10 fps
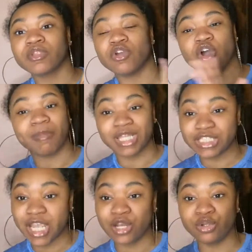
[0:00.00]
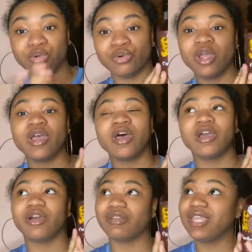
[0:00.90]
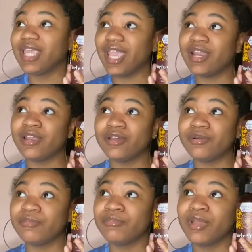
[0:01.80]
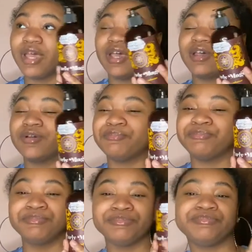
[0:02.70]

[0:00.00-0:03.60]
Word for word: on my channel, go look at them. Um,